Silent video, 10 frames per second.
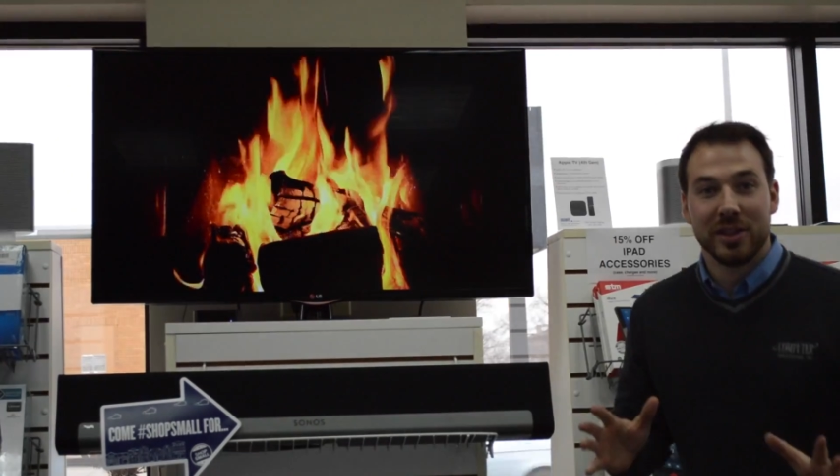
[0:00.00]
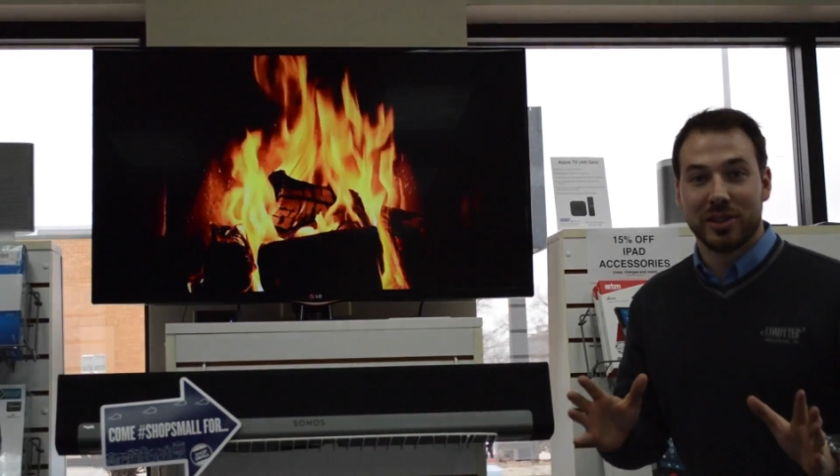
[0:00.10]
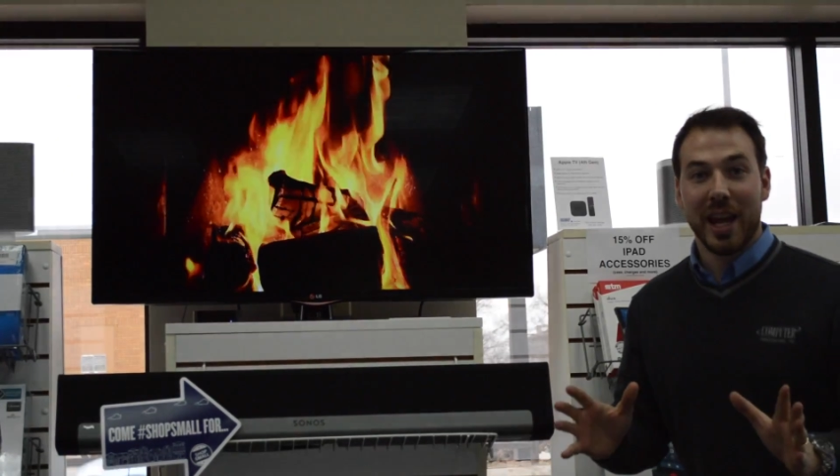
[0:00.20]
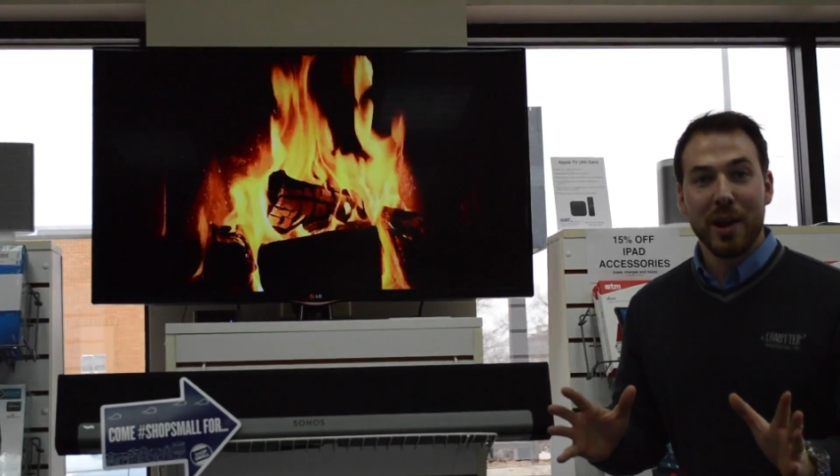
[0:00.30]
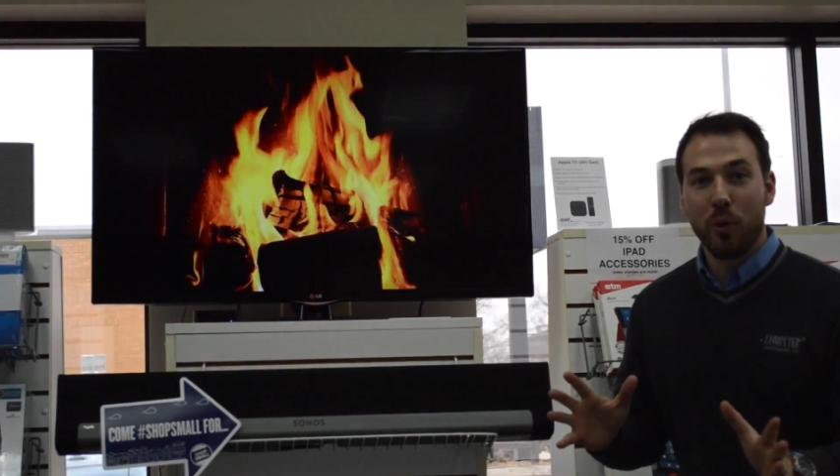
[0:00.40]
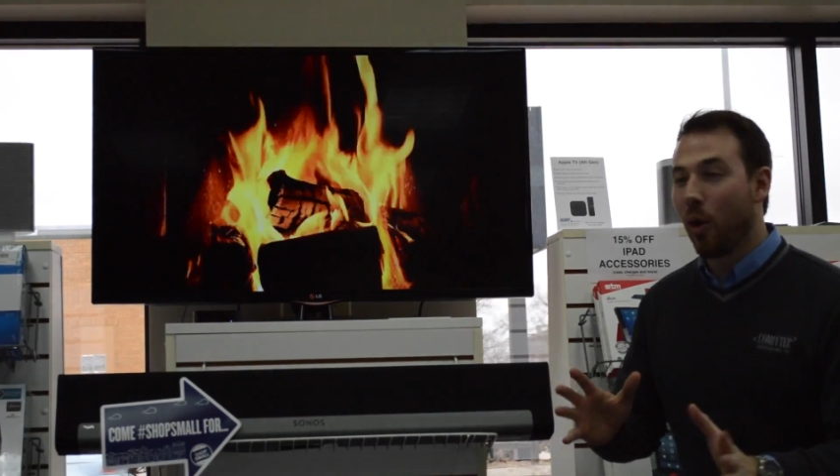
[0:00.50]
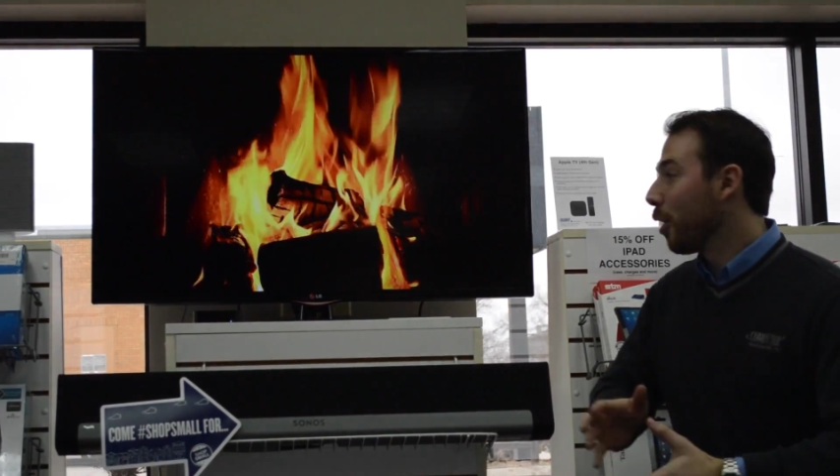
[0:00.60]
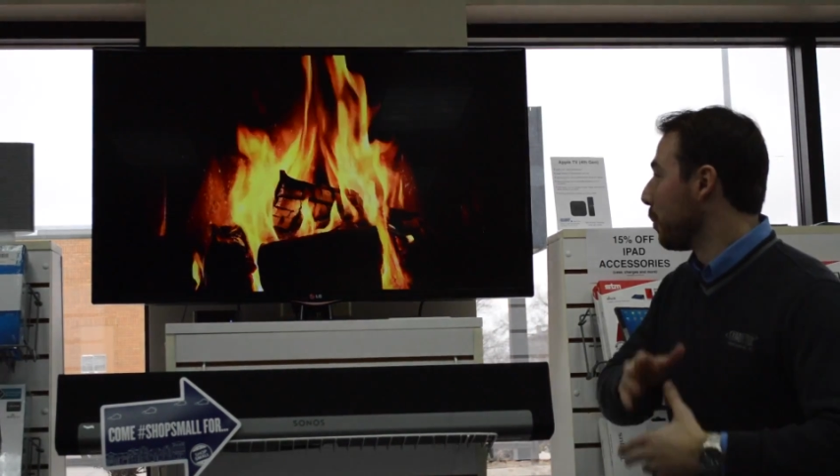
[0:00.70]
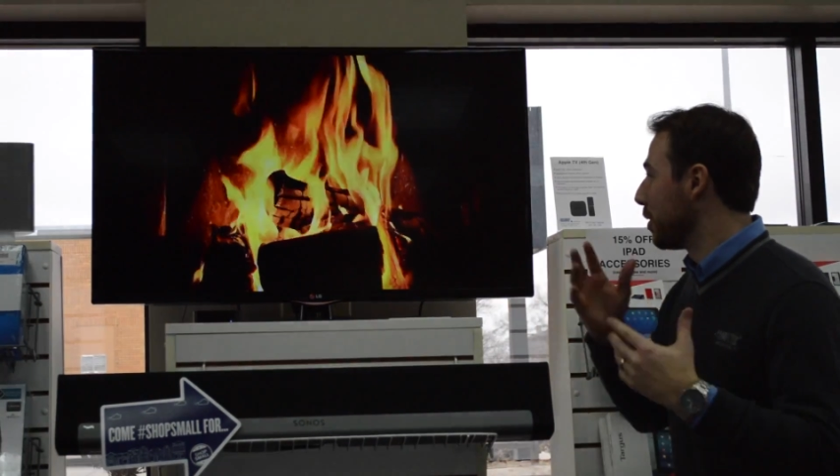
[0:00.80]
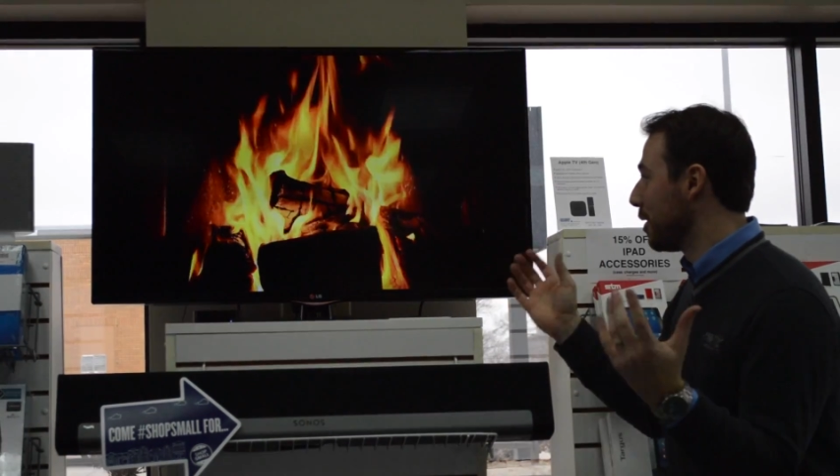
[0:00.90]
Stay
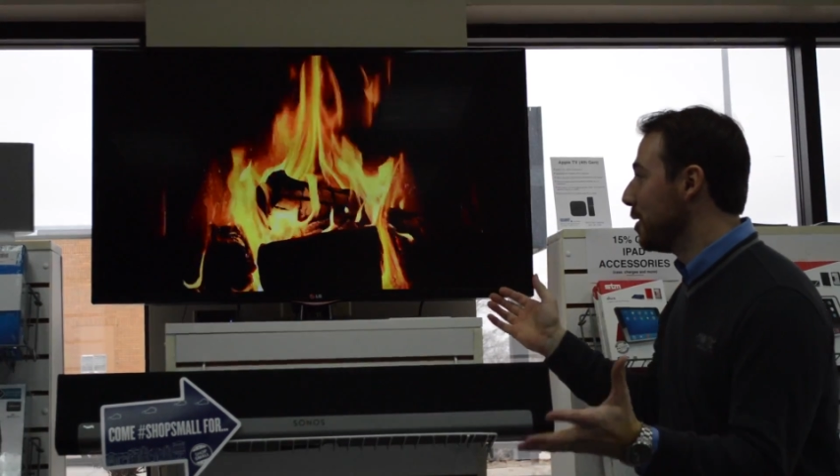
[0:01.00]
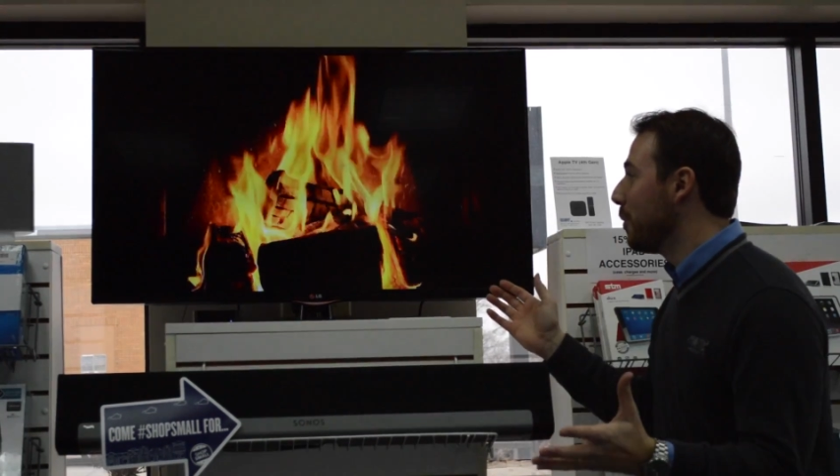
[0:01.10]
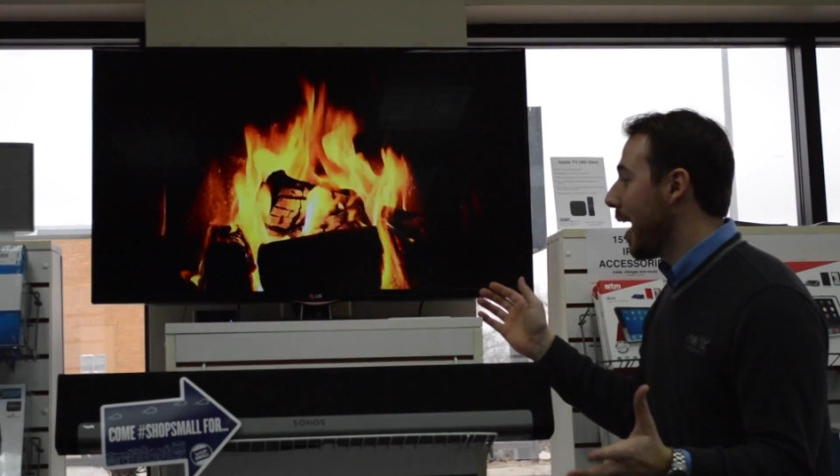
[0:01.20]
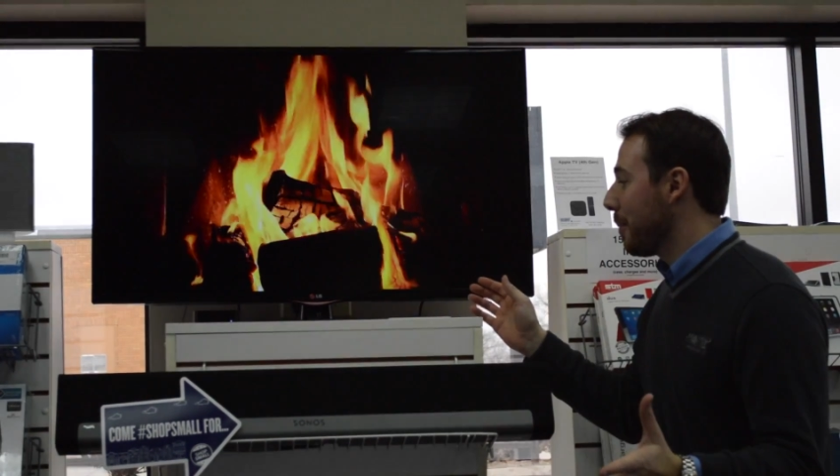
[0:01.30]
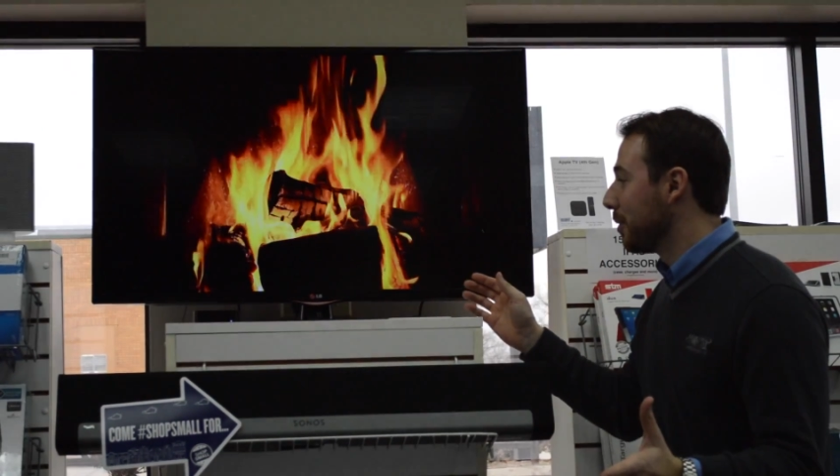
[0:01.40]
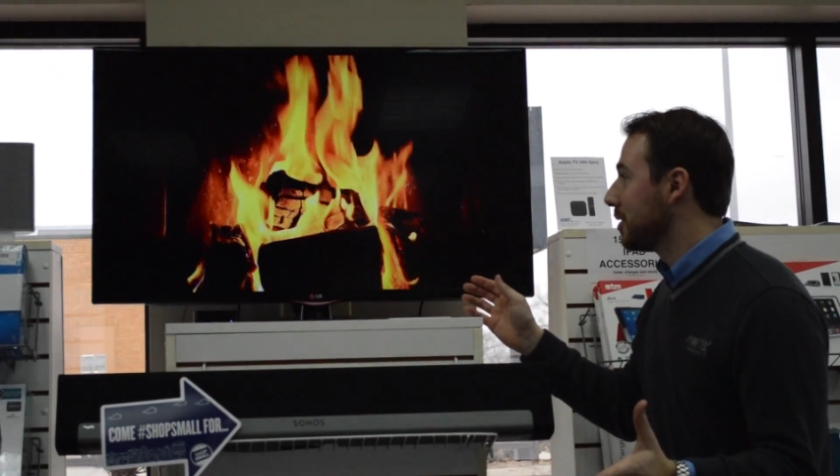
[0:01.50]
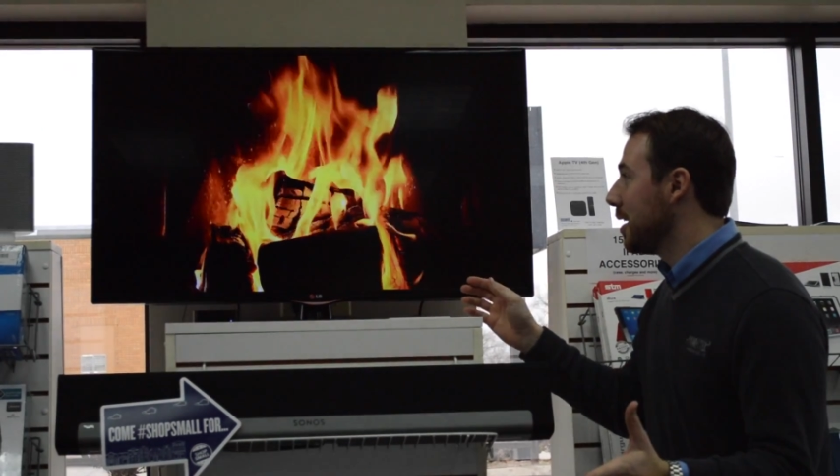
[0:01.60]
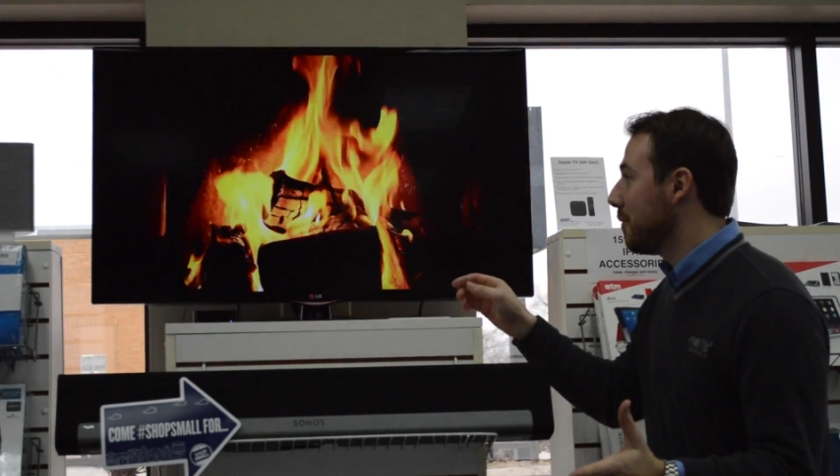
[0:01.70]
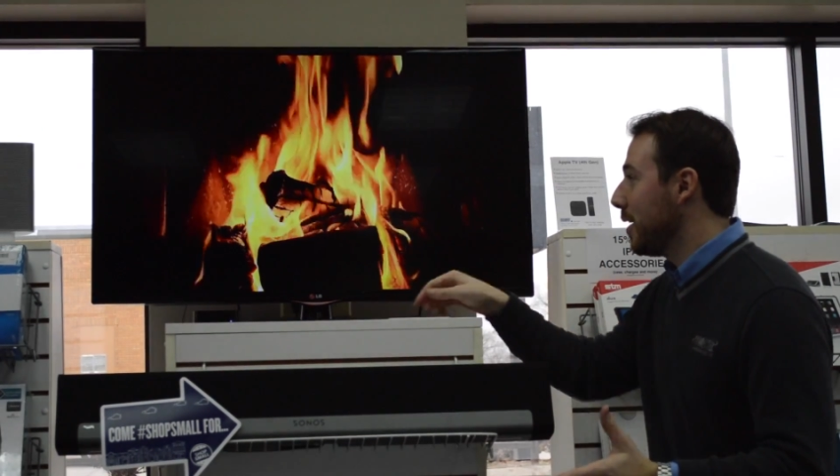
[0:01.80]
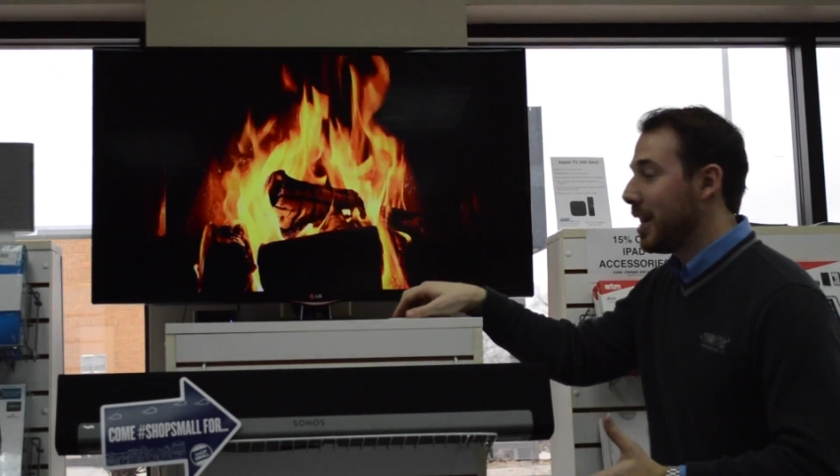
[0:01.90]
warm with the new Apple
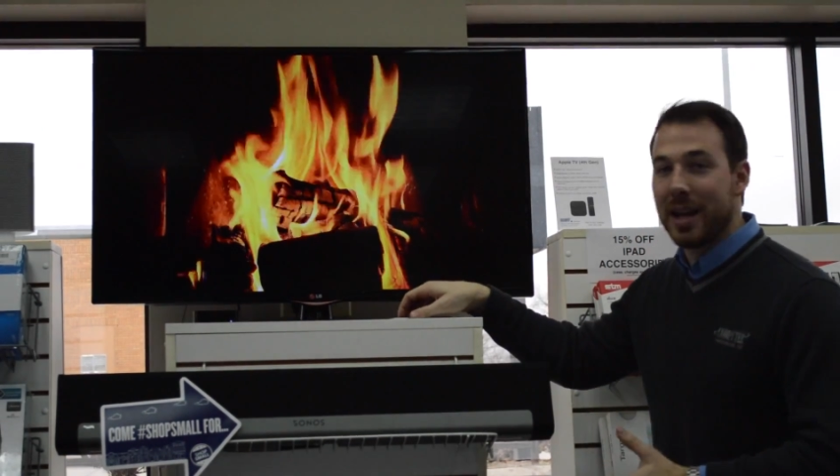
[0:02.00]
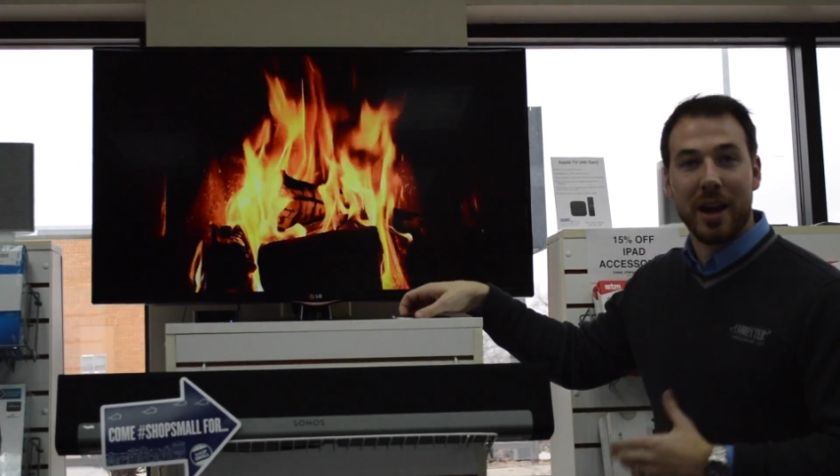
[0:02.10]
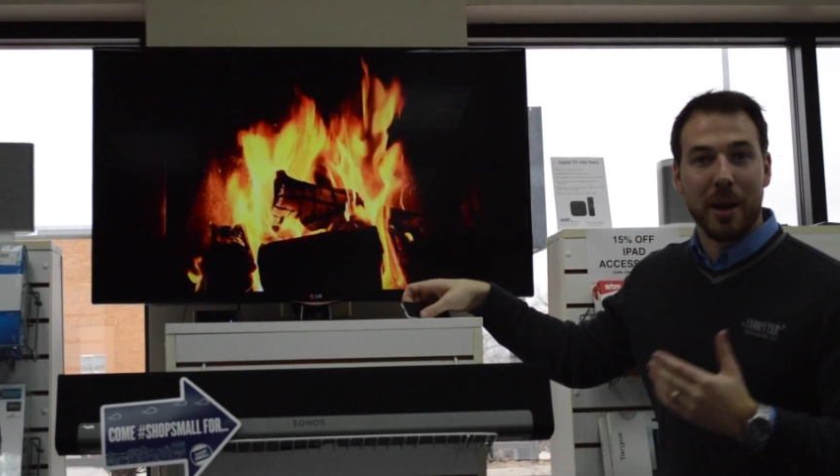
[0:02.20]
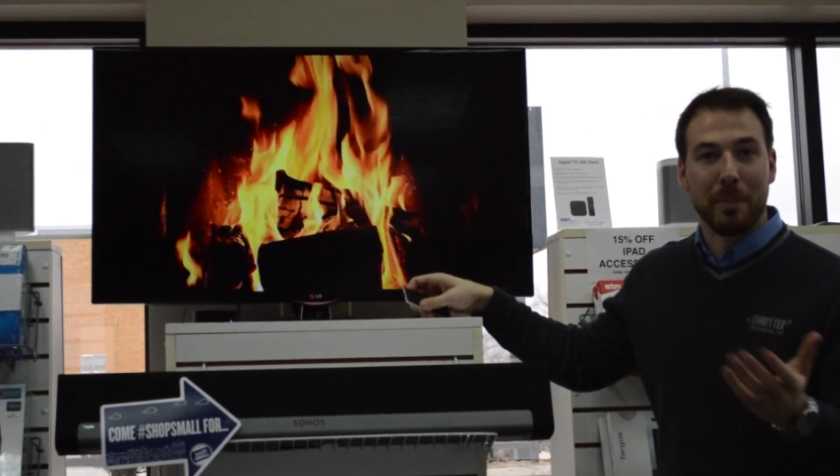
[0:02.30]
TV.